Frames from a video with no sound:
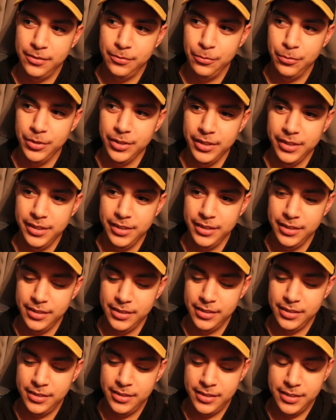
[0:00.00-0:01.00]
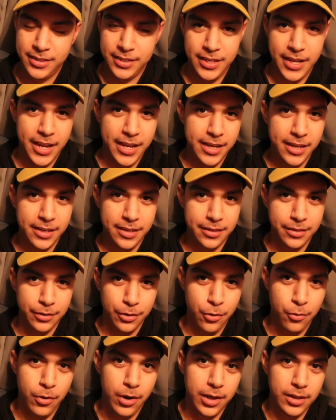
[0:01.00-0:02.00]
really take
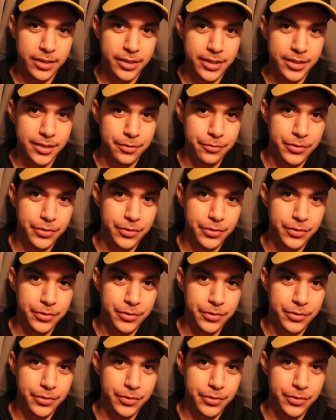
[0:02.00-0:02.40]
the quality